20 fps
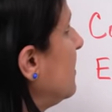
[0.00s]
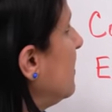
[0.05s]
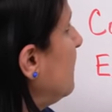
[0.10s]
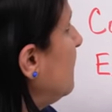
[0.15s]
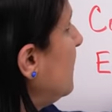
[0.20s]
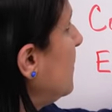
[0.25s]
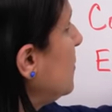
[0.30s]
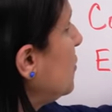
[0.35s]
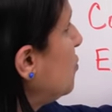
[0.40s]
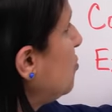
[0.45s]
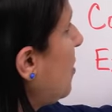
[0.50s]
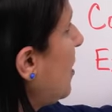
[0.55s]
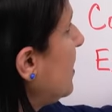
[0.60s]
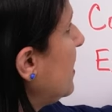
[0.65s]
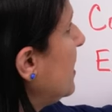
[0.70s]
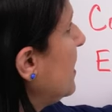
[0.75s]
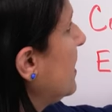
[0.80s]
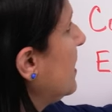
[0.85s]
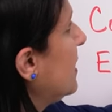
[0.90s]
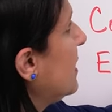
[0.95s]
The first
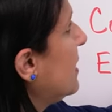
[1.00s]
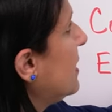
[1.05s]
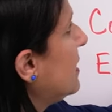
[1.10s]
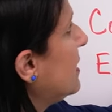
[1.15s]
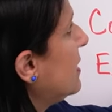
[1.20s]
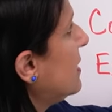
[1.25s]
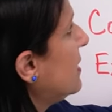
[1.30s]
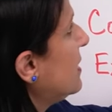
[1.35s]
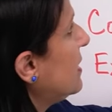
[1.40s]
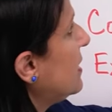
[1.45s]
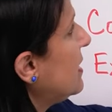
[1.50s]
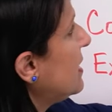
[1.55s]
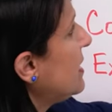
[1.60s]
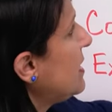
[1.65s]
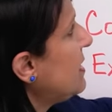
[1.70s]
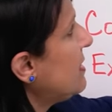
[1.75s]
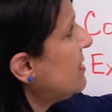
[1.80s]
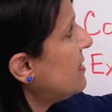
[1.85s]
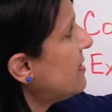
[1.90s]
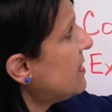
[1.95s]
one,
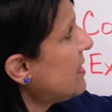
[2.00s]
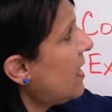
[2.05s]
its